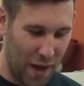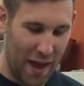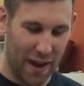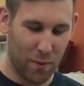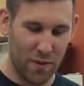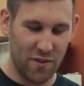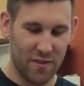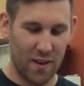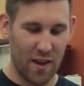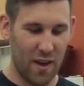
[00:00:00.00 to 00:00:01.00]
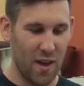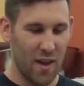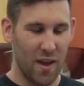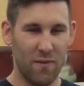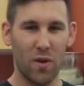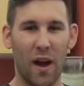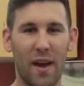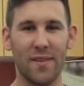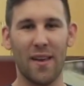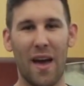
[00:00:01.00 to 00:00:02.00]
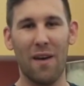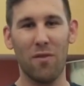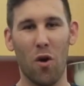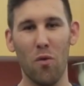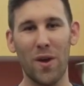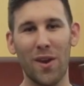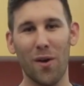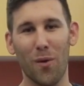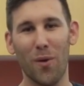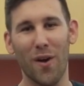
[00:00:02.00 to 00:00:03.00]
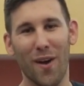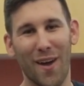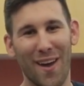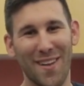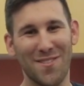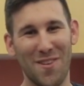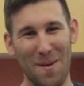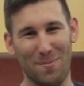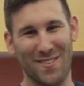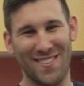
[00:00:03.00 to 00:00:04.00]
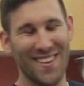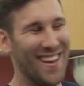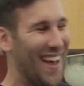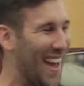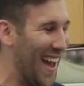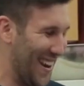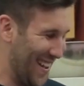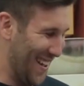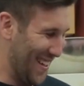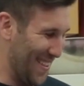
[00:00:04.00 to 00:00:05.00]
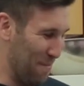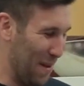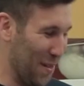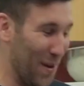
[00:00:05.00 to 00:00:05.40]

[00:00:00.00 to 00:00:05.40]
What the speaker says: hack, which is if you guys have Oreo chips at, by the